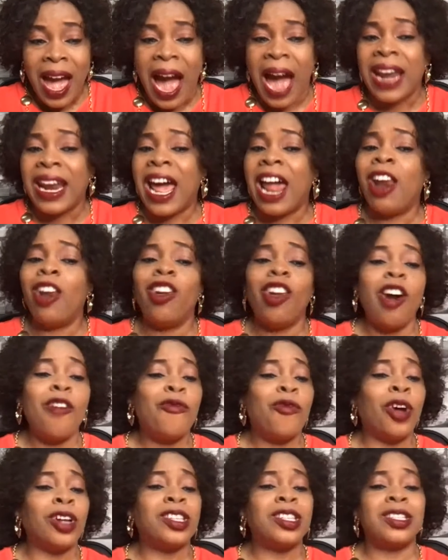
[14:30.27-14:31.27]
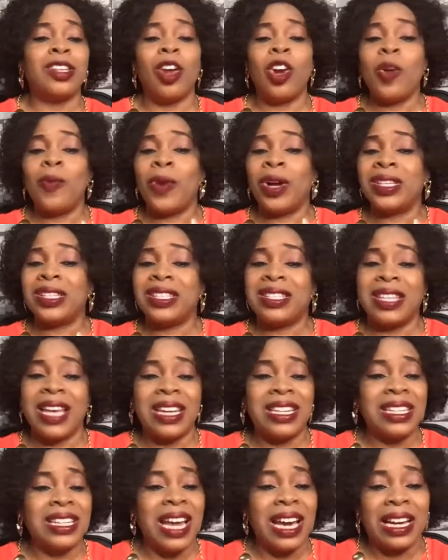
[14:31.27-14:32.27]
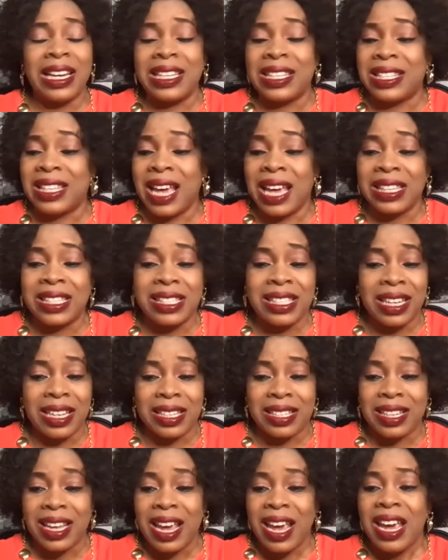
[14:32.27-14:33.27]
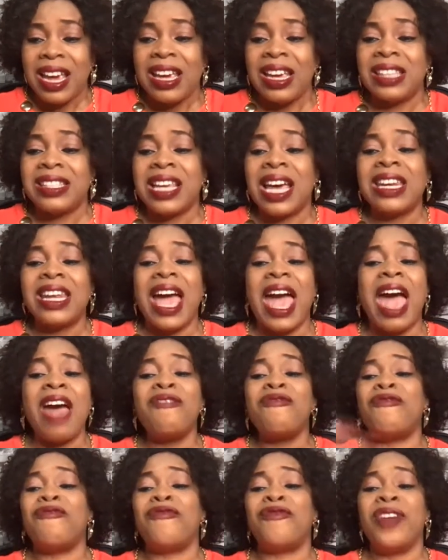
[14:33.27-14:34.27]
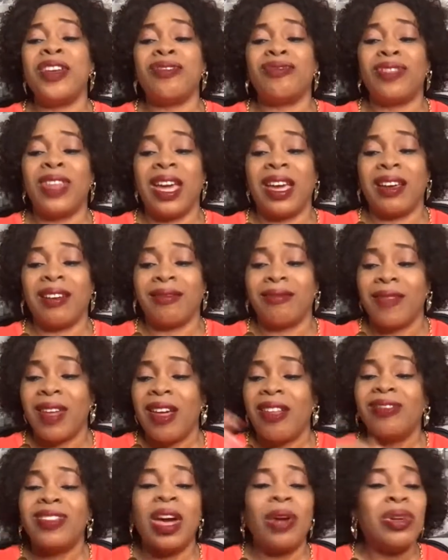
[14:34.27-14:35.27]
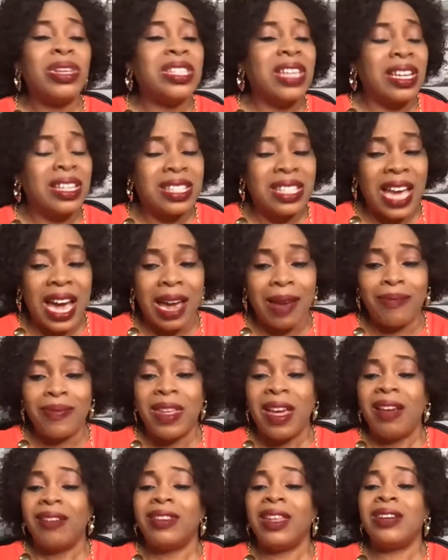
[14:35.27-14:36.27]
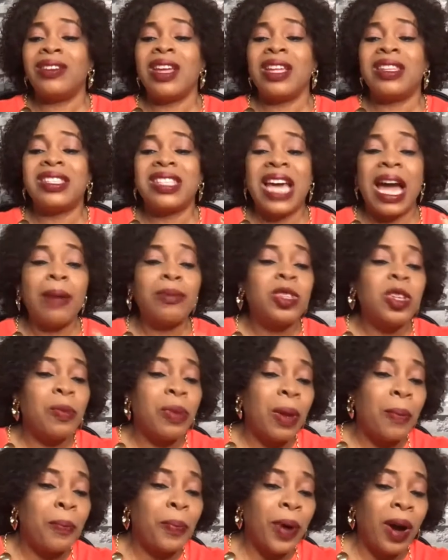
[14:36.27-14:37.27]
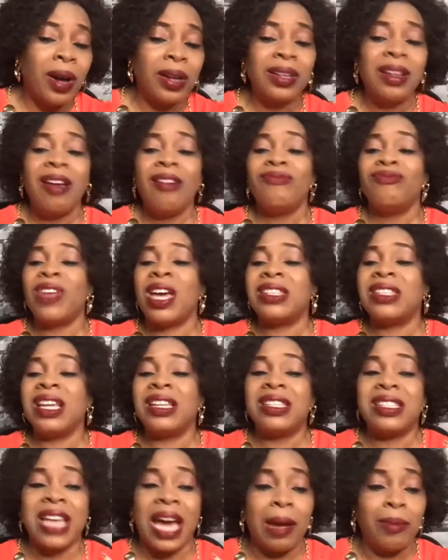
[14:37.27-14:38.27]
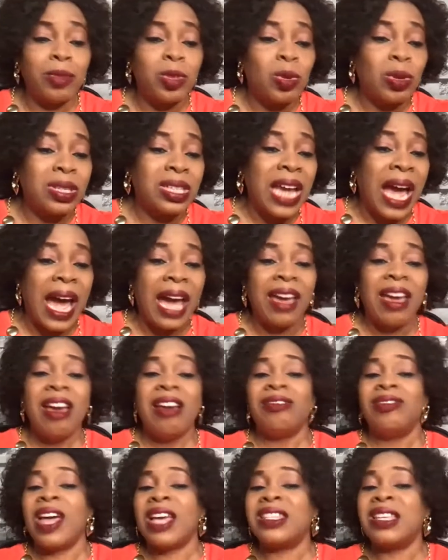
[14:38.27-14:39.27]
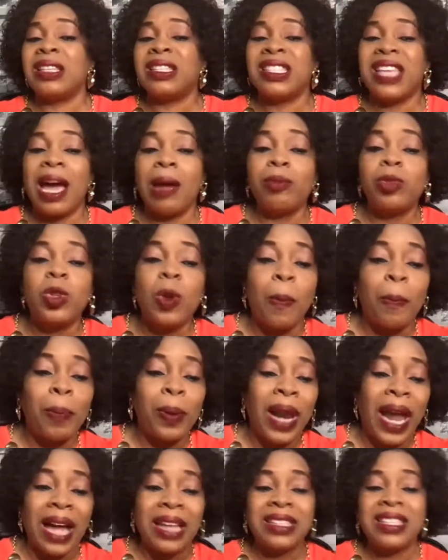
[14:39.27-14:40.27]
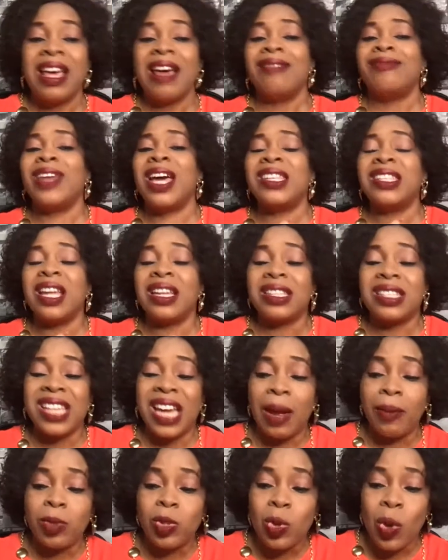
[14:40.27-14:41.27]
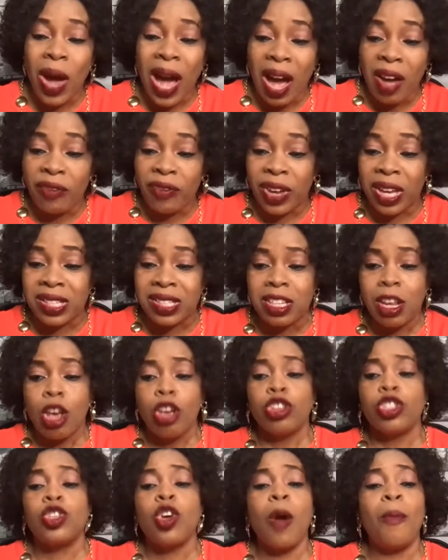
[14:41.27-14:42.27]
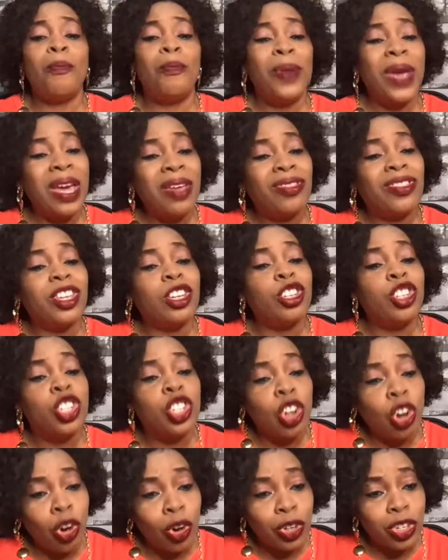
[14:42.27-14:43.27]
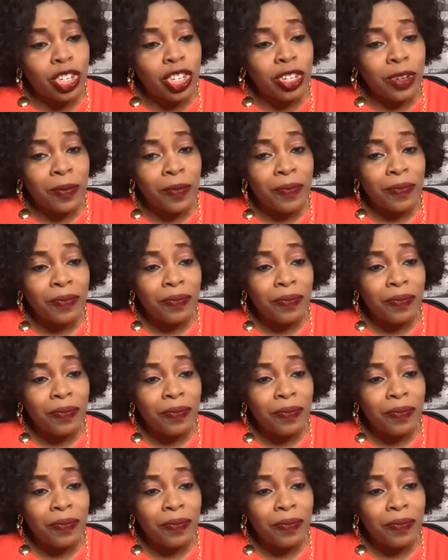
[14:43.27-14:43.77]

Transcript: And I love what Solomon said in Ecclesiastes. He said, everything, there is a time. There's a time to be born. There's a time to die. There's a time to plant. There's a time to harvest. So be the judge.